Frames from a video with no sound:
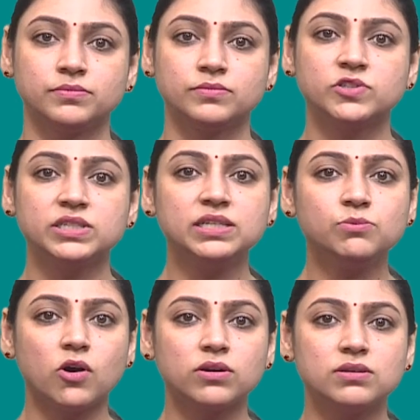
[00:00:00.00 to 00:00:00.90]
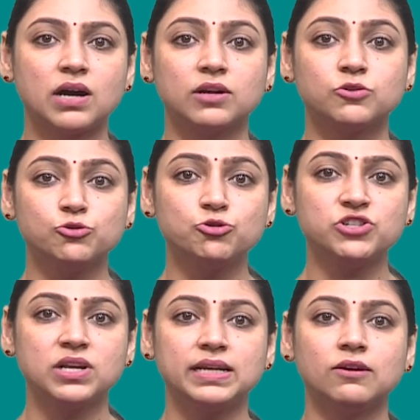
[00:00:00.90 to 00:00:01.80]
3D models are
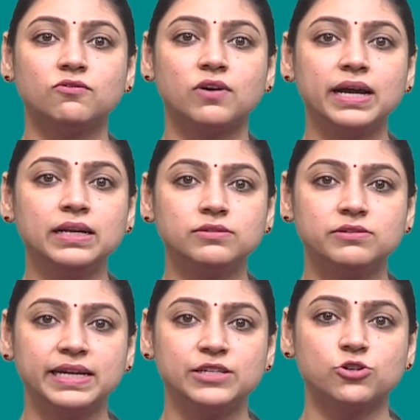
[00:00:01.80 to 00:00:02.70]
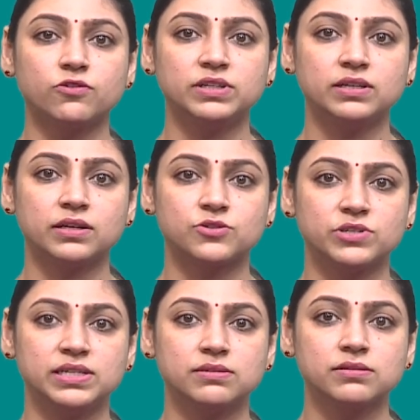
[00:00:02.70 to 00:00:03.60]
crucial in a wide range of
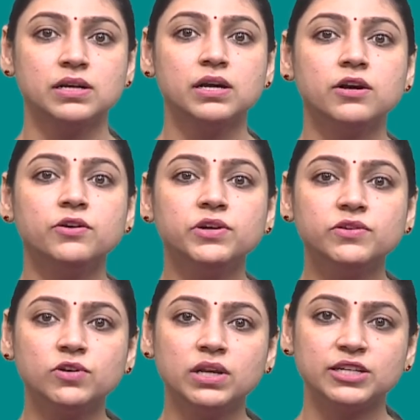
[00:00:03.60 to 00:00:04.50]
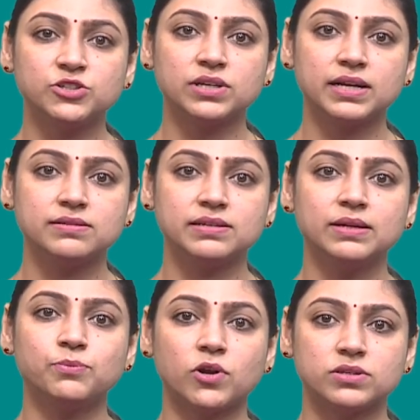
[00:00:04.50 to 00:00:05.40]
industries,
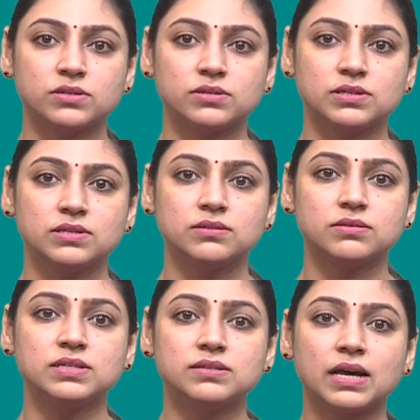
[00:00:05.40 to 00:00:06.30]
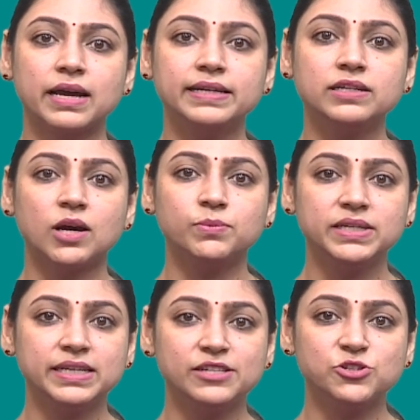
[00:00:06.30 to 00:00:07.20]
revolutionizing processes, design,
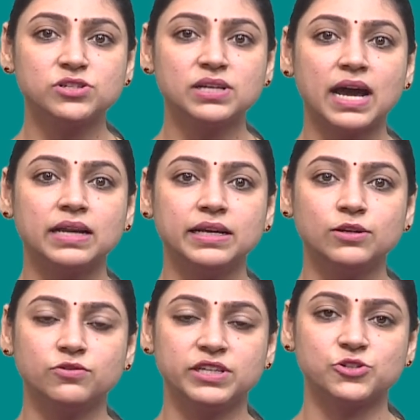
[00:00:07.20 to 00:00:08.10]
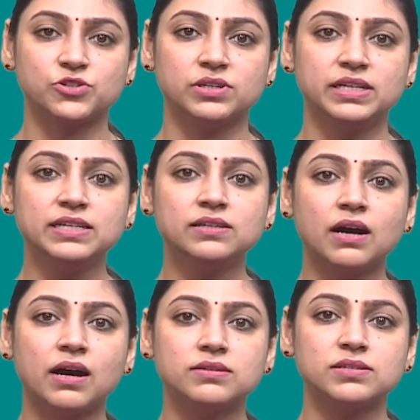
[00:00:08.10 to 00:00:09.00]
communication, and innovation. Here
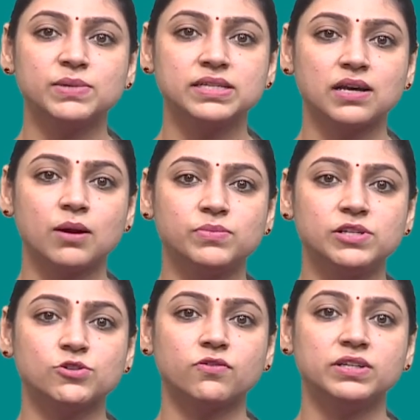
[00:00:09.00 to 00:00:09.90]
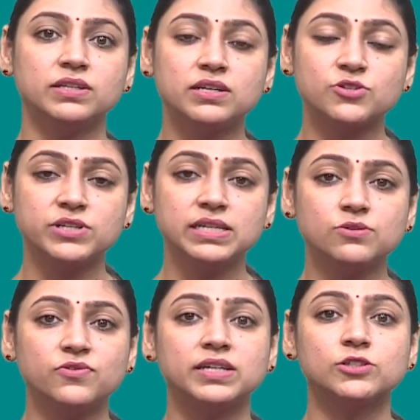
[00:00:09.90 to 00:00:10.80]
are some examples of
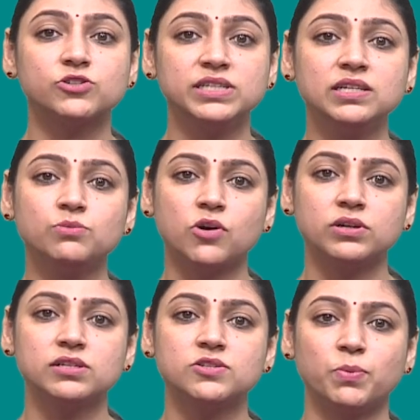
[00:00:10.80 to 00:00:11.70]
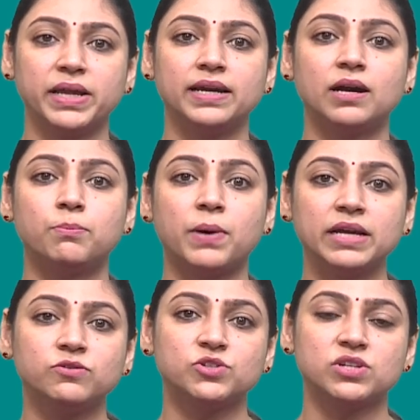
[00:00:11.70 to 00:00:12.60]
industries where 3D models play a
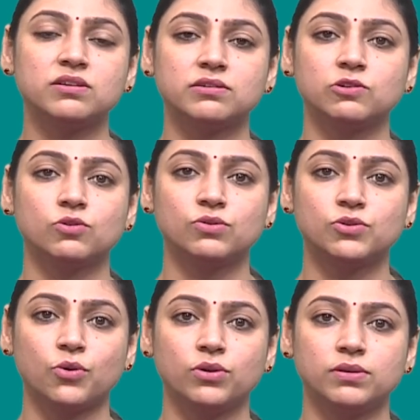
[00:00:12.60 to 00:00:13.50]
pivotal role.